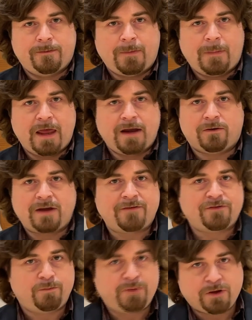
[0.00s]
I don't have
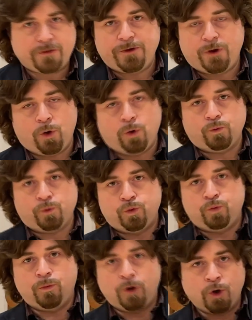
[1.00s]
to build the whole
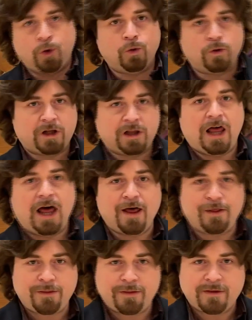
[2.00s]
room, whole cloth.
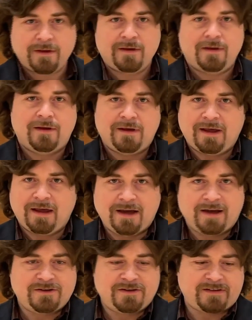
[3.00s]
I
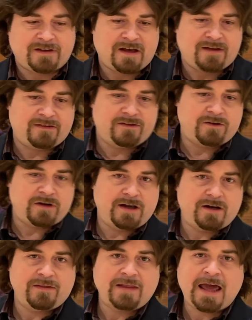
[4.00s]
can just concentrate
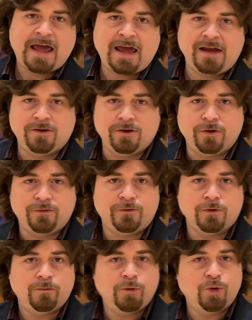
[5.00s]
on the handle
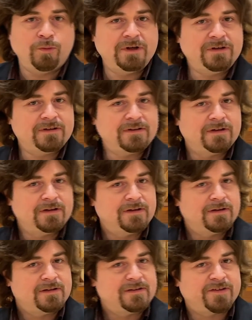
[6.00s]
for a moment.
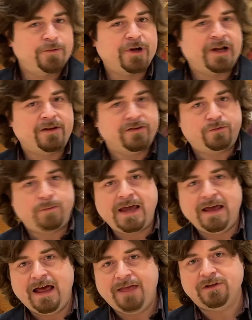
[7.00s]
Someone else may
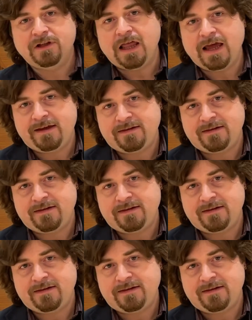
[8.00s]
add the light.